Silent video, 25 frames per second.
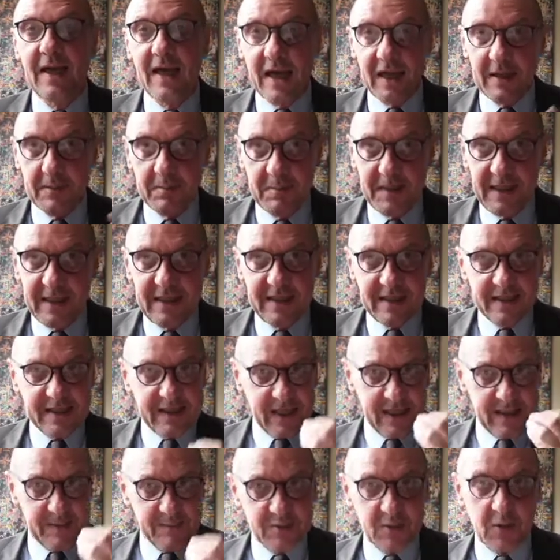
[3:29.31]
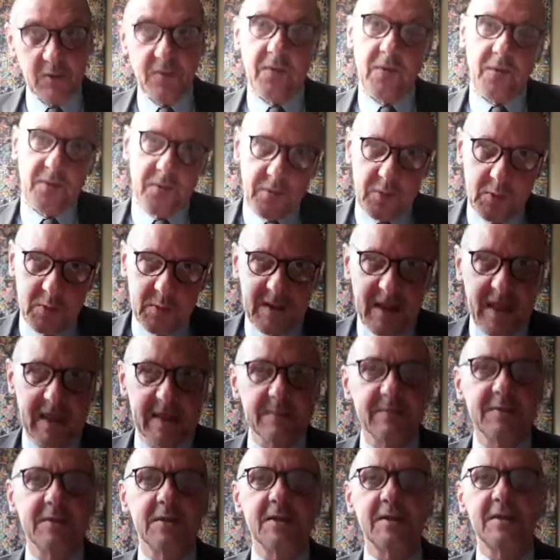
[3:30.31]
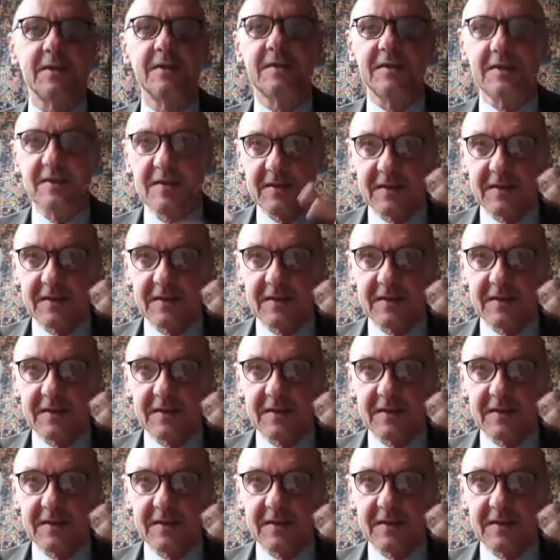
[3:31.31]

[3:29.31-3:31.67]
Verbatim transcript: and many times, or a few times, uh,